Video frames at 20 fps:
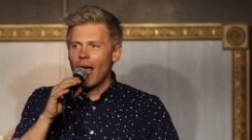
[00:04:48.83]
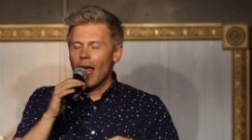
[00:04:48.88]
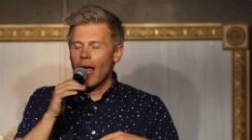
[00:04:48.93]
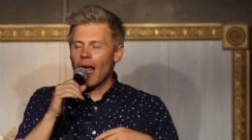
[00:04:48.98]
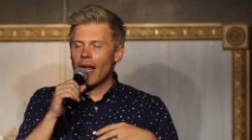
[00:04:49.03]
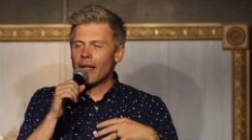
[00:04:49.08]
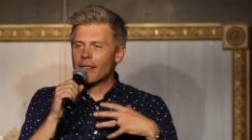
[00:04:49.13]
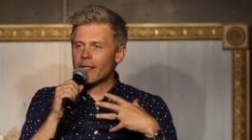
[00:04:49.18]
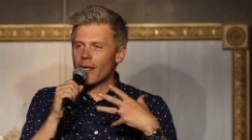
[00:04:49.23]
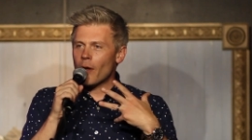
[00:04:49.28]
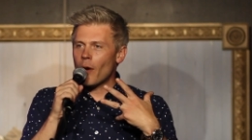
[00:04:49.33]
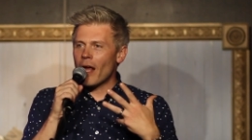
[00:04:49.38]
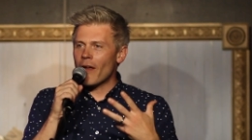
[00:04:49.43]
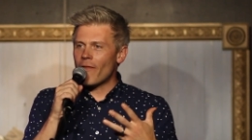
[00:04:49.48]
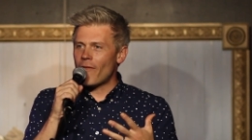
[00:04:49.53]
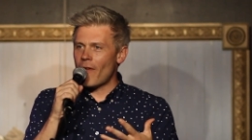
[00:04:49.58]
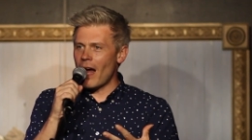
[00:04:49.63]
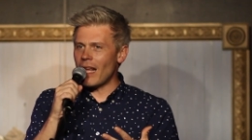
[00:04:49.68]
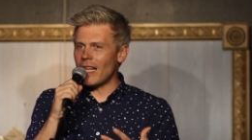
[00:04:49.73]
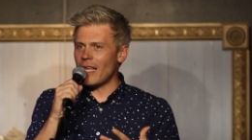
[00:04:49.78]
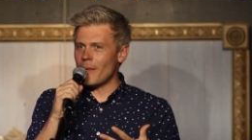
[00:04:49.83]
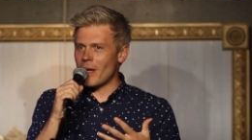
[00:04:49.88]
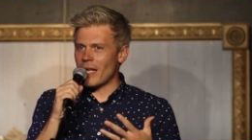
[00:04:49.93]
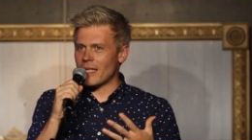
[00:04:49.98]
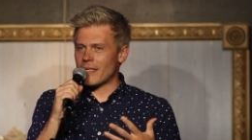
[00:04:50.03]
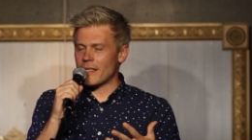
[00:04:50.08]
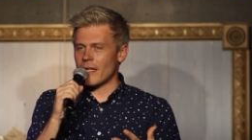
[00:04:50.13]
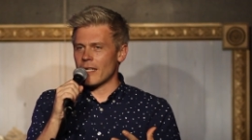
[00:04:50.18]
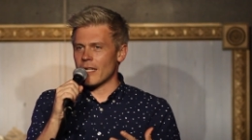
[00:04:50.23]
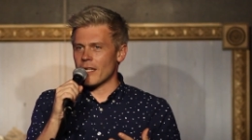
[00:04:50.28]
And so I finally
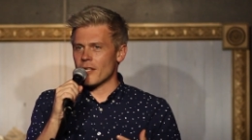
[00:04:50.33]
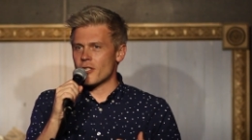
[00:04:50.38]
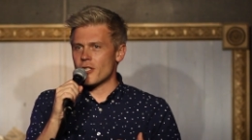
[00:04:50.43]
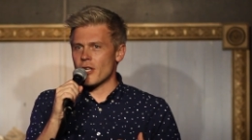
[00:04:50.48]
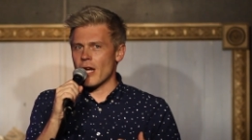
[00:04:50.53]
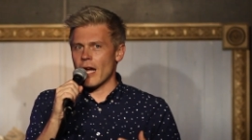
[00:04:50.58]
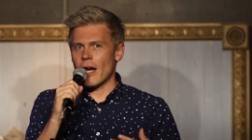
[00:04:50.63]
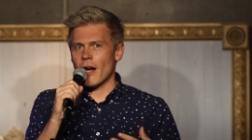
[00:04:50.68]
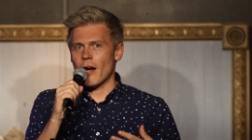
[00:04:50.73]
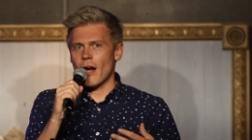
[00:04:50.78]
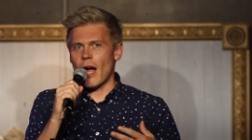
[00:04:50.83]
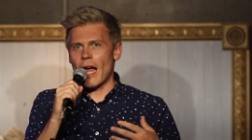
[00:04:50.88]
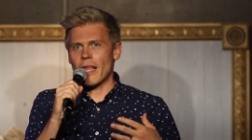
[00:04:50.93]
met Sonny and Cher.